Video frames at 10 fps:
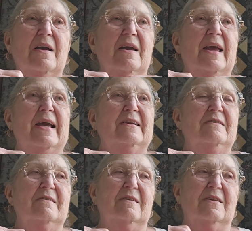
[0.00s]

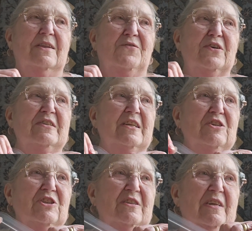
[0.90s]
And the first thing
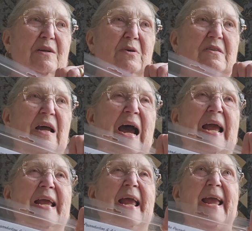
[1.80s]
she said was, I
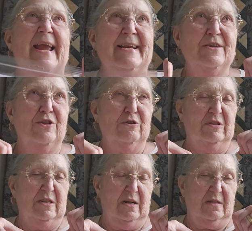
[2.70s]
hate those
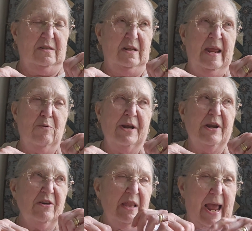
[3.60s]
ducks. They were
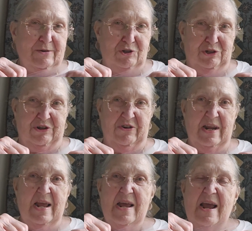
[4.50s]
here last year,
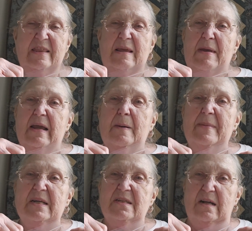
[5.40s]
and they make a
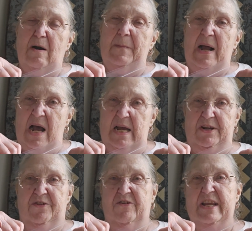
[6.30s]
mess in our pond,
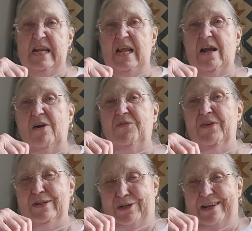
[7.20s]
and they're eating our
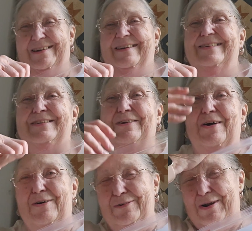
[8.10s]
fish. I said,
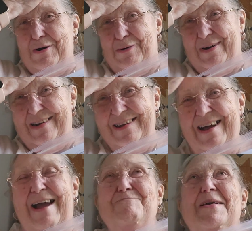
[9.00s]
oh, no,
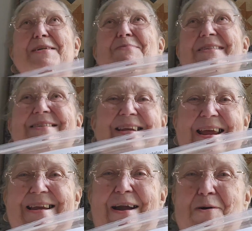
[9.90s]
I made a
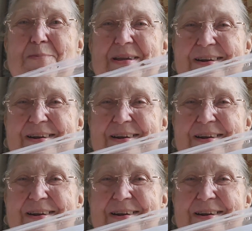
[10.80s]
mistake. I hope,